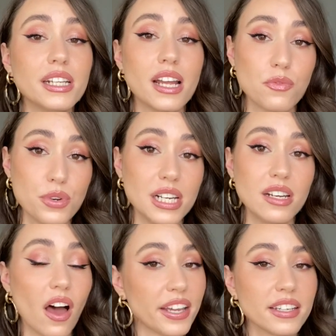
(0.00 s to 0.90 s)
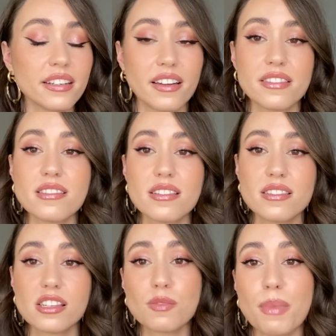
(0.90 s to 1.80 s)
really like it, and I
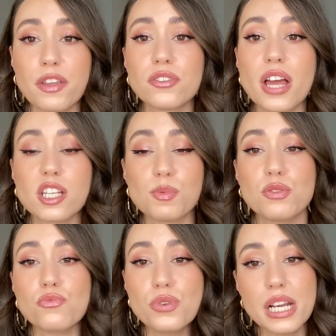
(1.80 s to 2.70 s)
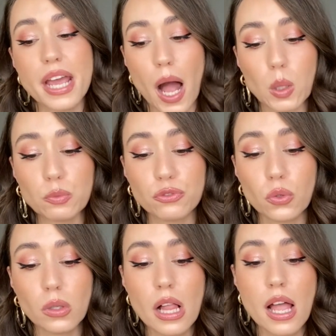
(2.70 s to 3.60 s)
think this method has been really
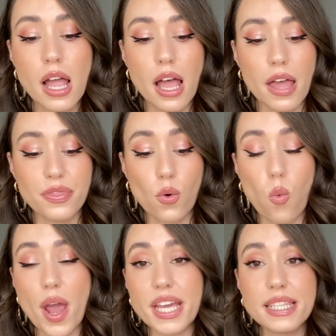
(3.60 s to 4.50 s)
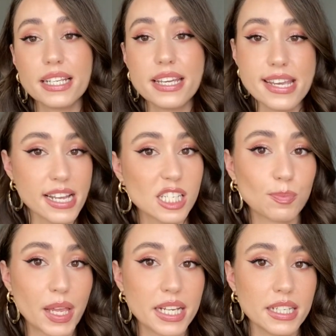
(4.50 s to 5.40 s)
helpful. The way that he
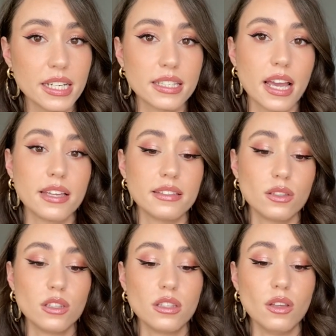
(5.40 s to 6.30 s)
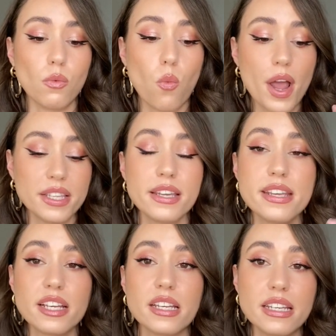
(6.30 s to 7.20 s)
explained it and the way that
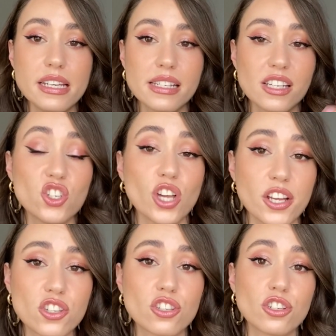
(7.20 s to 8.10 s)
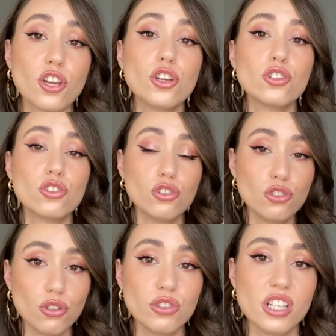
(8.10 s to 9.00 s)
he suggests to
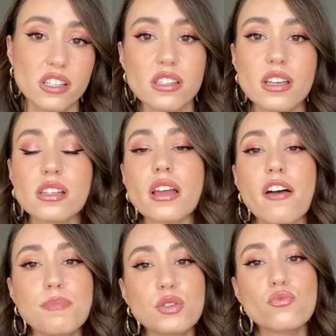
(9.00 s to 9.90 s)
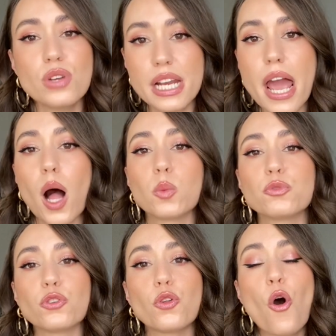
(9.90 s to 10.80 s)
do these things have been really
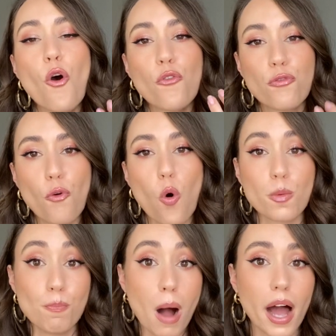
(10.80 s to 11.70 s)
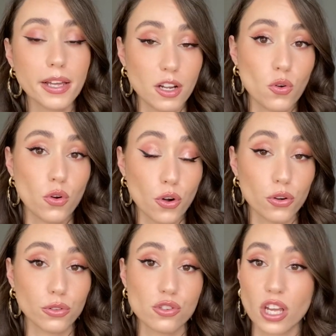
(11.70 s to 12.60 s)
helpful for my
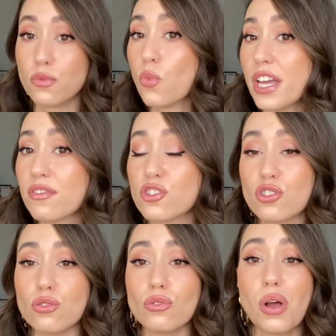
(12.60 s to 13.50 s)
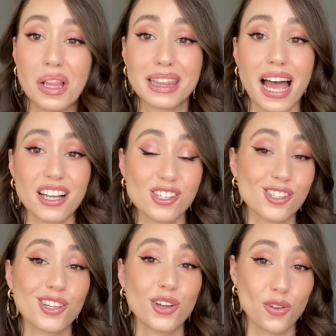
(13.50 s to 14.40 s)
curls and waves to
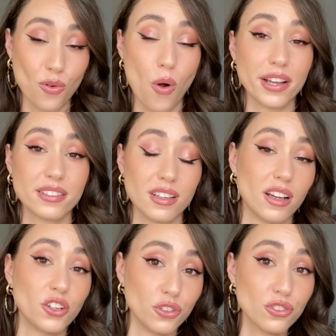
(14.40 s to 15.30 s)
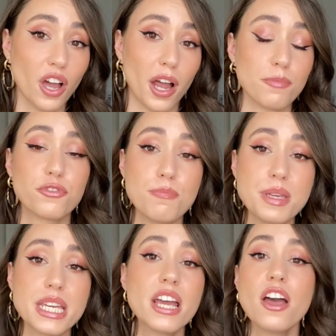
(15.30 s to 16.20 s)
last quite a good time. For
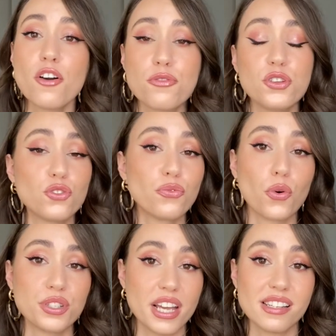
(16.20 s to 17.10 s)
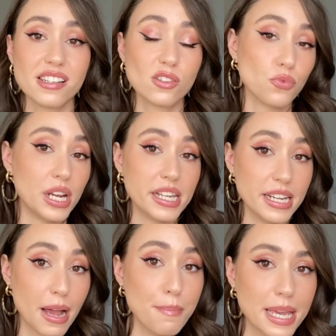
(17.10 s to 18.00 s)
me, 3 to 4 days is
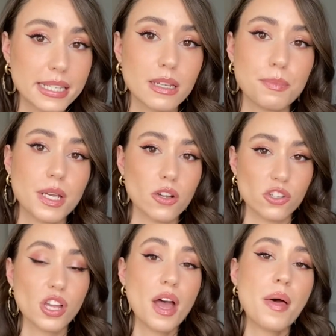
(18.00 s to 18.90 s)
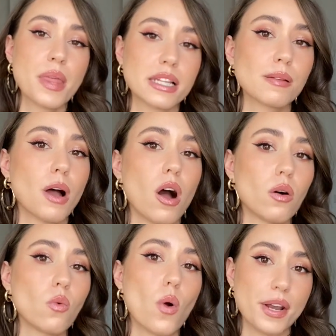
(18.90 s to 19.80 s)
really amazing, because that's
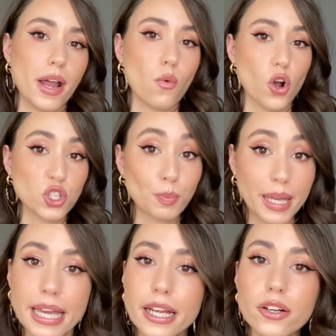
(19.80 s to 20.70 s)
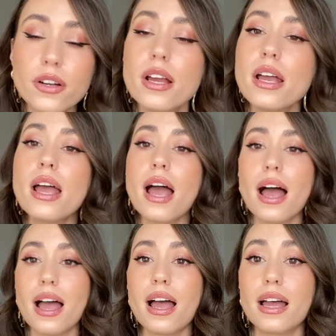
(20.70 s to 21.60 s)
about when I wash my hair.
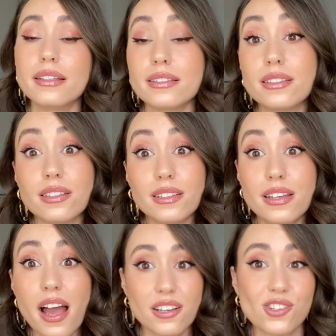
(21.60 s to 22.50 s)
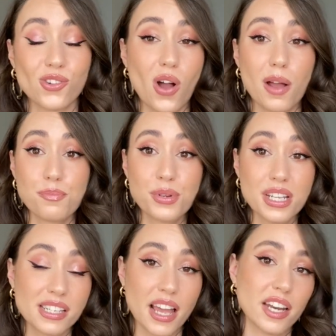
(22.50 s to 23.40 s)
And yeah, so I'm
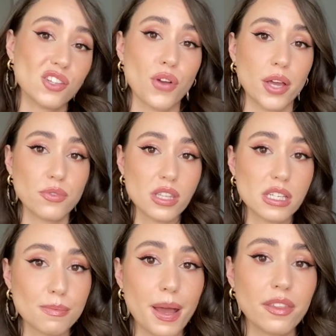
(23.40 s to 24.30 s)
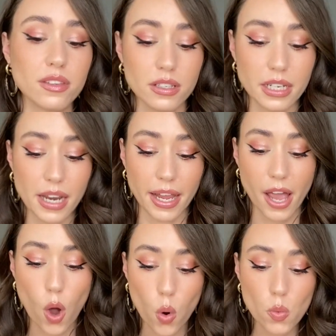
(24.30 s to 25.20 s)
pretty satisfied with this method, and I
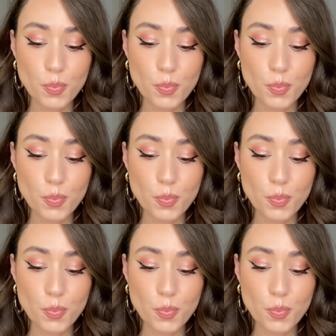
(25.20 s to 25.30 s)
hope